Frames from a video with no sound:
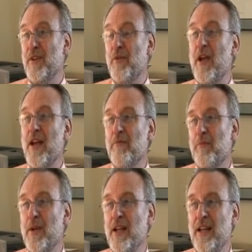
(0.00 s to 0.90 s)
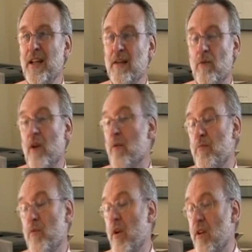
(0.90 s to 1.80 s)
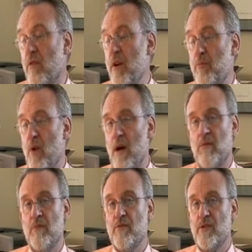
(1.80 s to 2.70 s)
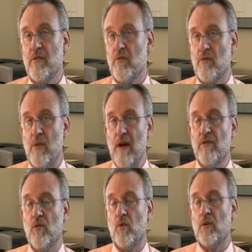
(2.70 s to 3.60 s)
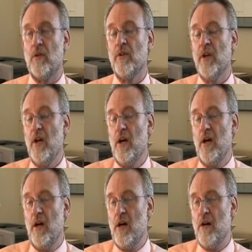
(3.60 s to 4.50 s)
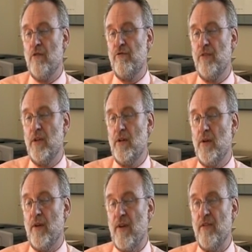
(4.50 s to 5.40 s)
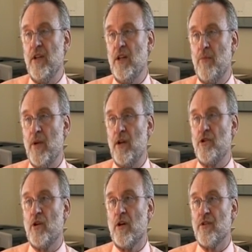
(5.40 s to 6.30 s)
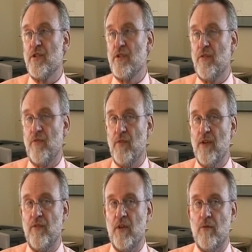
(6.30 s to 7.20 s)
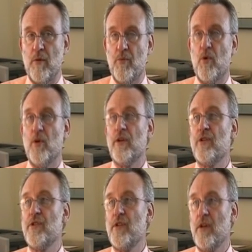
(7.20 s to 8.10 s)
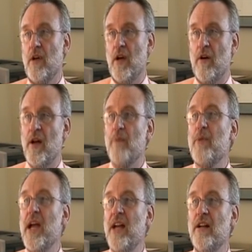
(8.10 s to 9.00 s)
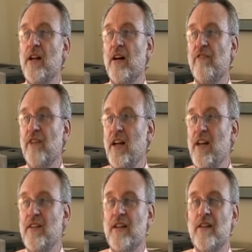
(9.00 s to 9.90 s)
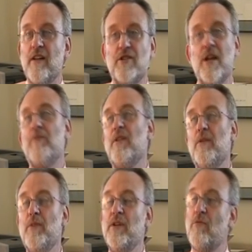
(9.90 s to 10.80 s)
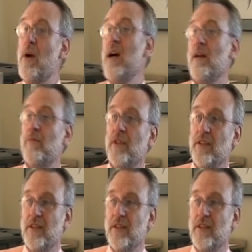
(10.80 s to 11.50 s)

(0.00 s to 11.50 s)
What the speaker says: You can't be, one of the great problems throughout the world of having independent journalists is if the reporters are not paid enough, then they're tempted to be bribed,